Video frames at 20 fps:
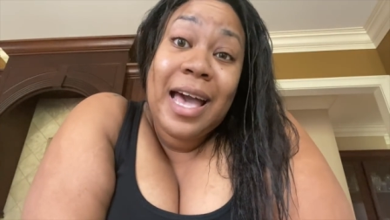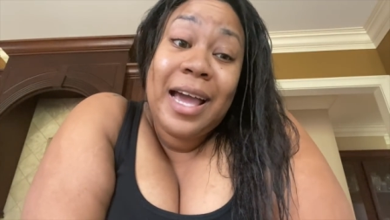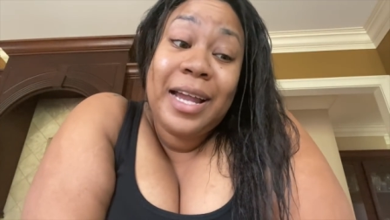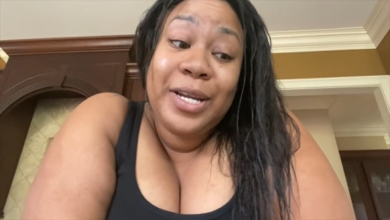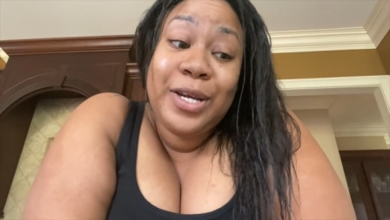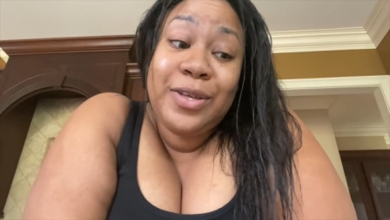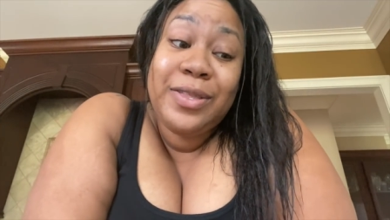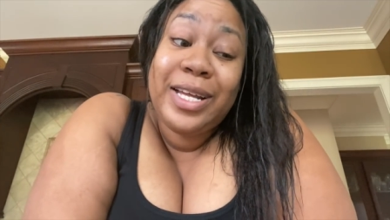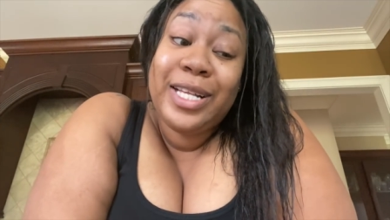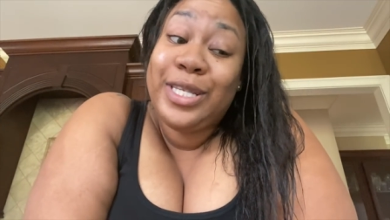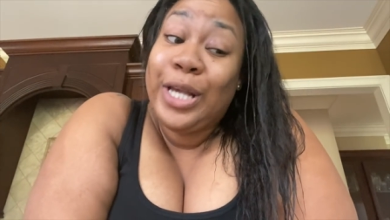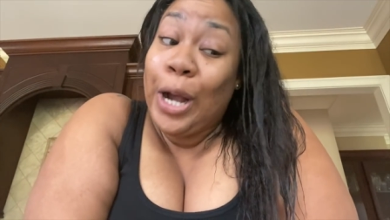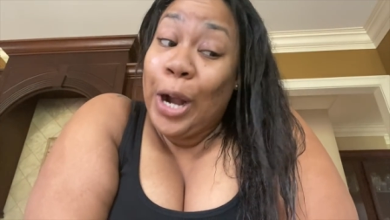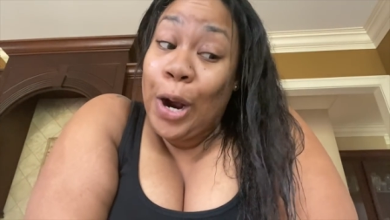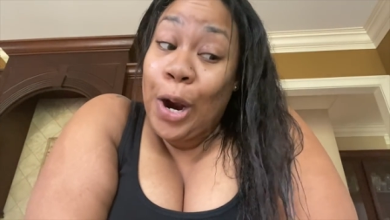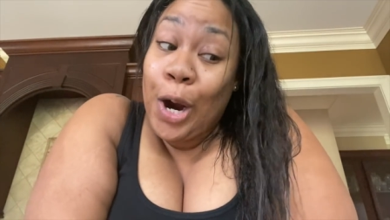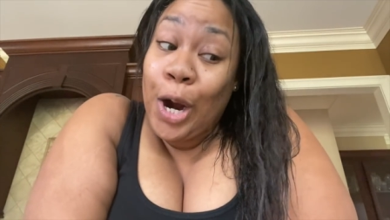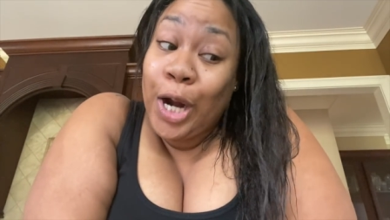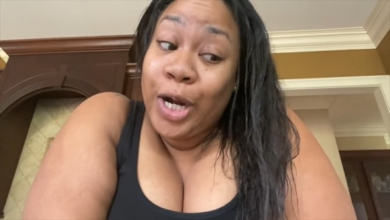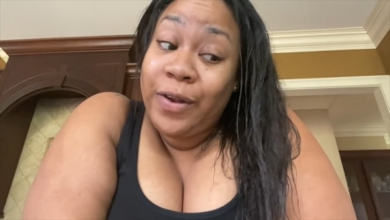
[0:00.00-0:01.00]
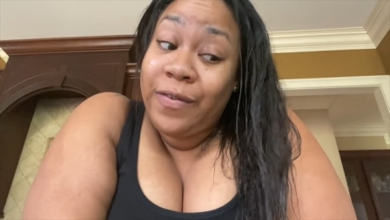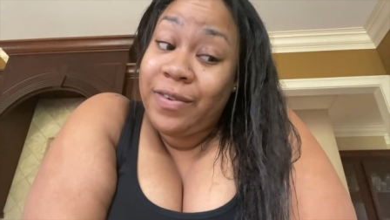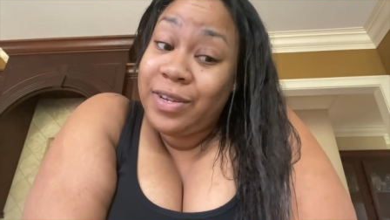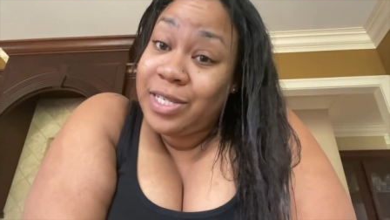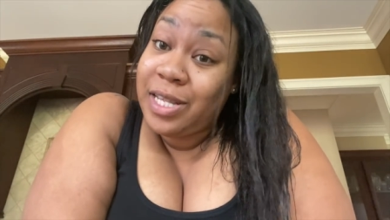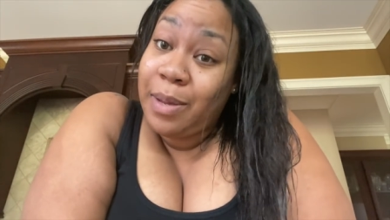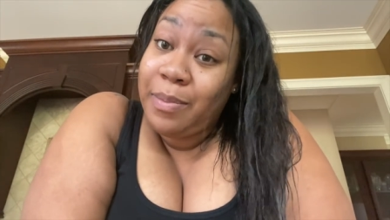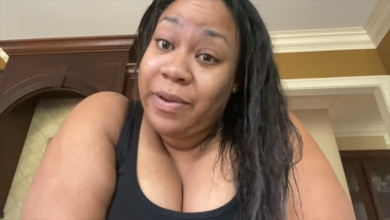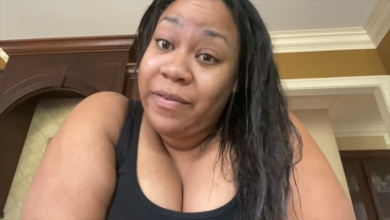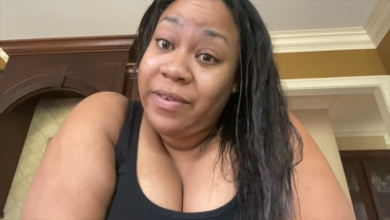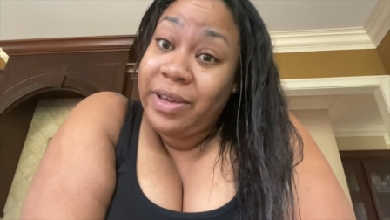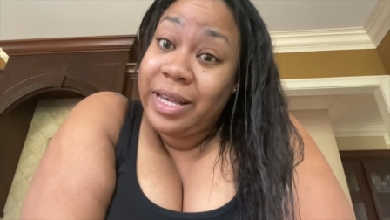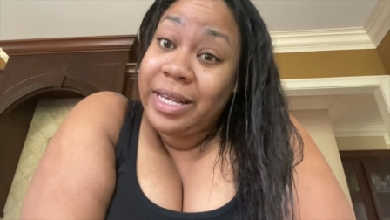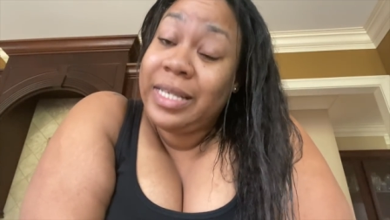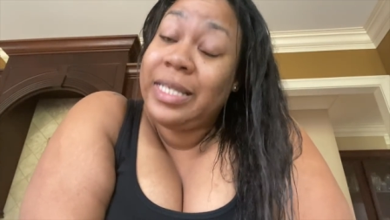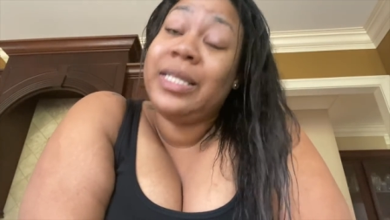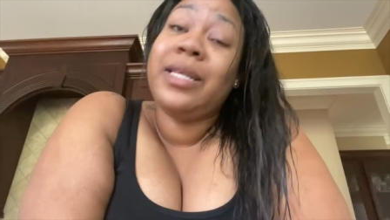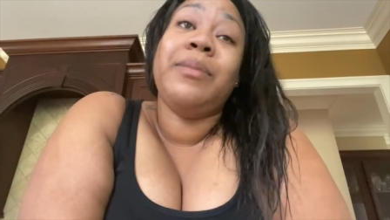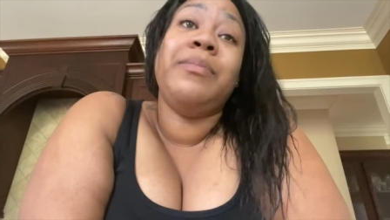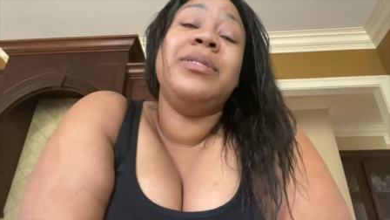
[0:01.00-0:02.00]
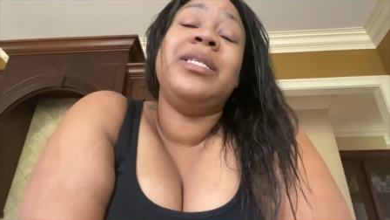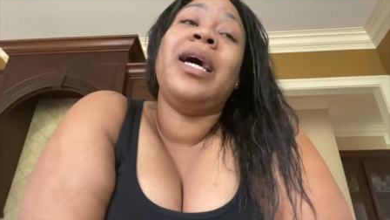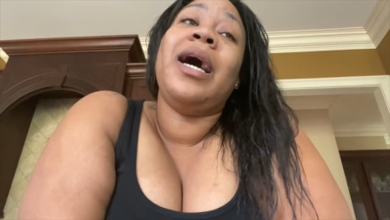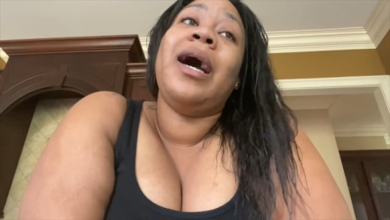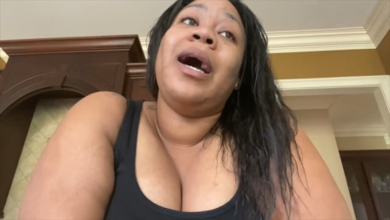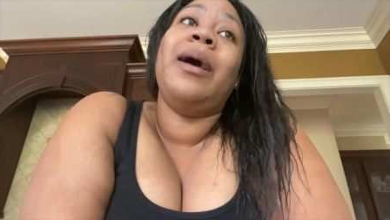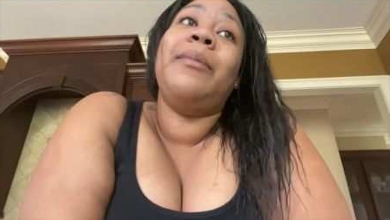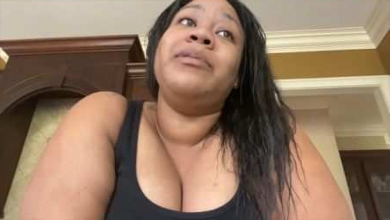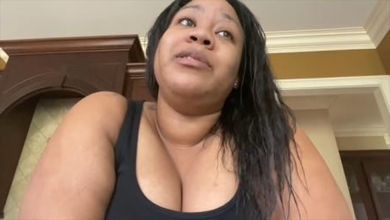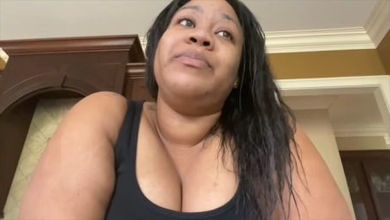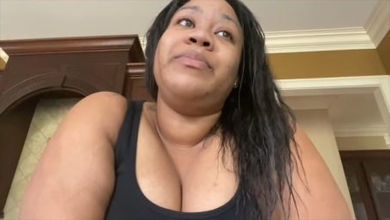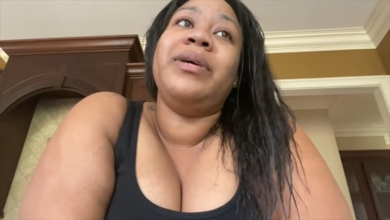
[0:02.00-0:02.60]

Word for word: I know that's hard for some of us sometimes,